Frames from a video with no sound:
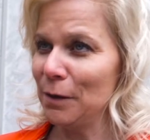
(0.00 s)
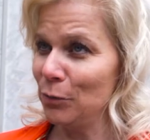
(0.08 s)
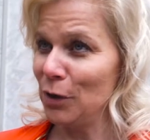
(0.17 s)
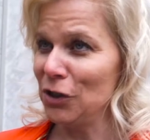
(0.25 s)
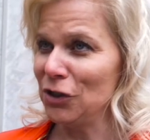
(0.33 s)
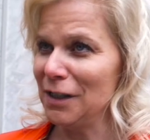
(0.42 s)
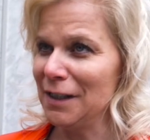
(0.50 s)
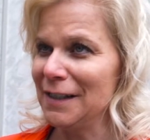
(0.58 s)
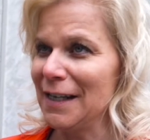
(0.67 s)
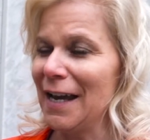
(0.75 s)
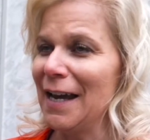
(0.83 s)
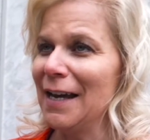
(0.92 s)

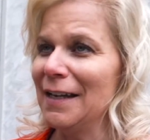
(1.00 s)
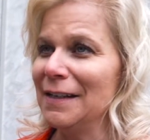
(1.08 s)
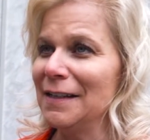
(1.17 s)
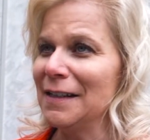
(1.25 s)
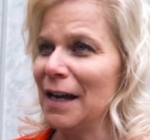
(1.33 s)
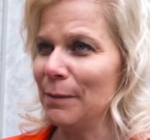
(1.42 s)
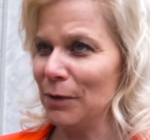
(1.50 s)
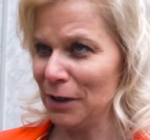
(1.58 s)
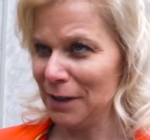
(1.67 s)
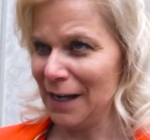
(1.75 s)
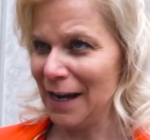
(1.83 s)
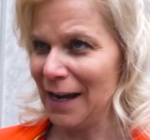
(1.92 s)
breaches and cyber
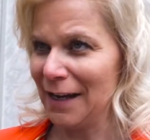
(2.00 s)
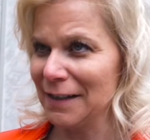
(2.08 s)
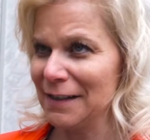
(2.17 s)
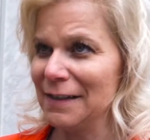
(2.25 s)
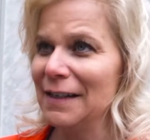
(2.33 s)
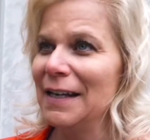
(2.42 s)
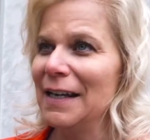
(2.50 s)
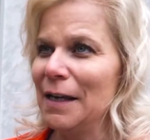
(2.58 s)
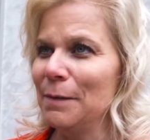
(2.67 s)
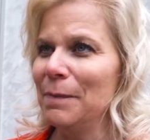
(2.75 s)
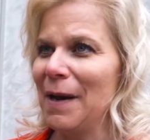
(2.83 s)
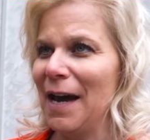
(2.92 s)
attacks
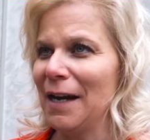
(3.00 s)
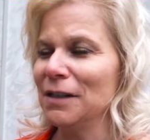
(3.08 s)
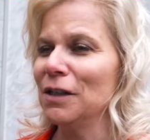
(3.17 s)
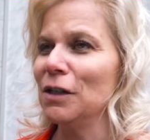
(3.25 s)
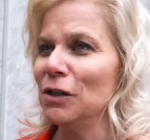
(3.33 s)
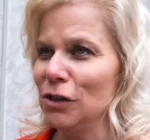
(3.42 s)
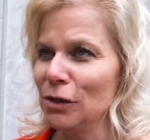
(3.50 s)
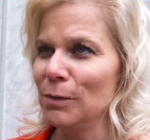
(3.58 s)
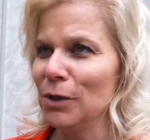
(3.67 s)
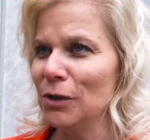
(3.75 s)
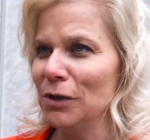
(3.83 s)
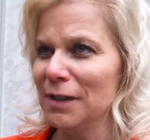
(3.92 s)
impact
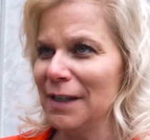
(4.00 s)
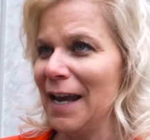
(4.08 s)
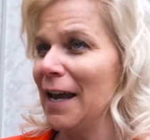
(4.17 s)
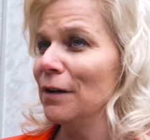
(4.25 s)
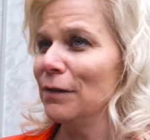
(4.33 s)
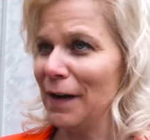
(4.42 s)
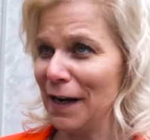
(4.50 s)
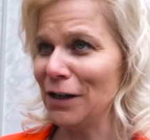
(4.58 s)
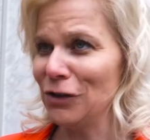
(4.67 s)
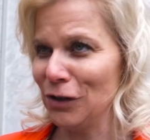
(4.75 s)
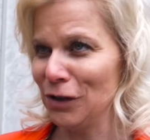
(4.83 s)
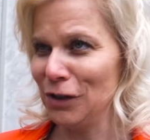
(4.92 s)
consumers and
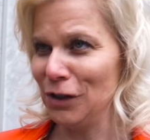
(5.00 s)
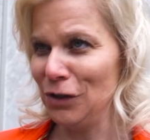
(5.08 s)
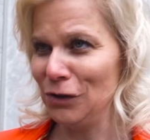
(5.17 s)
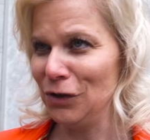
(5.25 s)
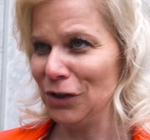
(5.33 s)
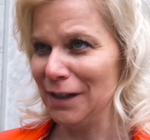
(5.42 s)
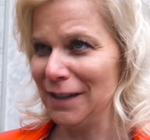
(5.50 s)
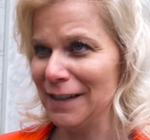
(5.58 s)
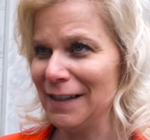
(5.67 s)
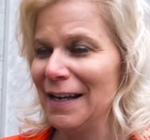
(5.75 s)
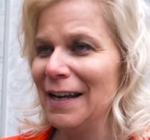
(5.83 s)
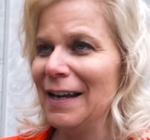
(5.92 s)
financial
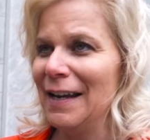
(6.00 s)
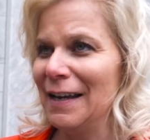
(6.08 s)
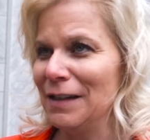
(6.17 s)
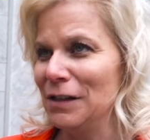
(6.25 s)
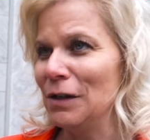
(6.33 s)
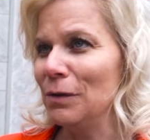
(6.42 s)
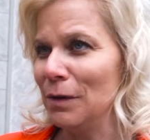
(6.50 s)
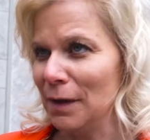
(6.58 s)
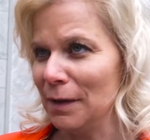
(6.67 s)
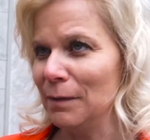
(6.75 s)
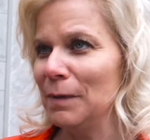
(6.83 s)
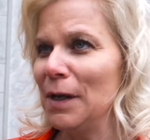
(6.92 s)
institutions. And so
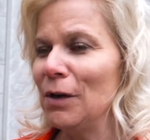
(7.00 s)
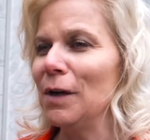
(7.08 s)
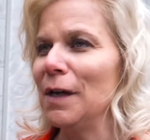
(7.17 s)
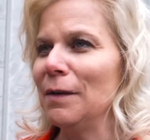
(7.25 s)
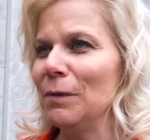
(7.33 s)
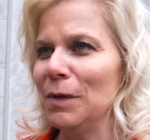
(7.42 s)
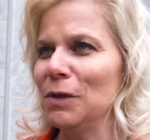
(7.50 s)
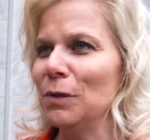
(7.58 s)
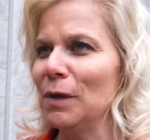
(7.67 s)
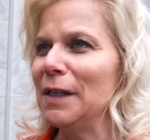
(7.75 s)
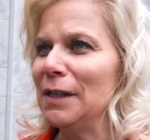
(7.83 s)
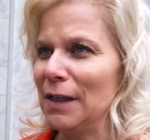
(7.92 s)
the hearing was
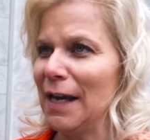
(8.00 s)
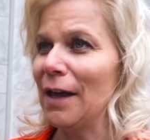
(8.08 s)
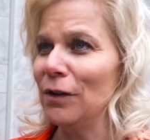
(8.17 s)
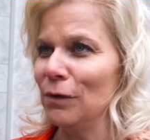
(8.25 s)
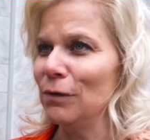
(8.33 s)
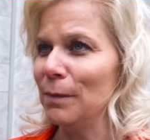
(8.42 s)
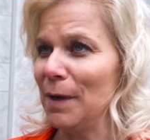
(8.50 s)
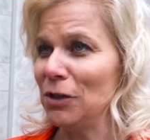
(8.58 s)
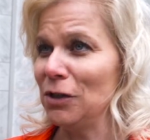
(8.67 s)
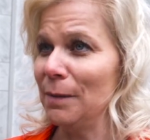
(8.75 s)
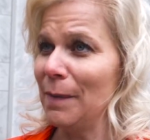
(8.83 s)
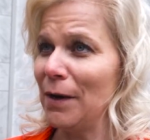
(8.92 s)
really to gather
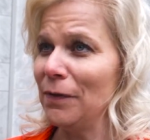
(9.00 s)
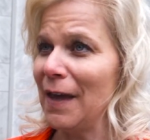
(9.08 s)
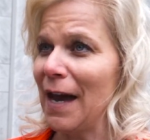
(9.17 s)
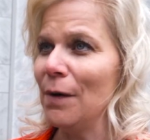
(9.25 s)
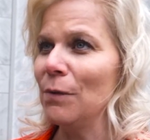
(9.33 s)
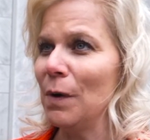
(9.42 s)
information about that,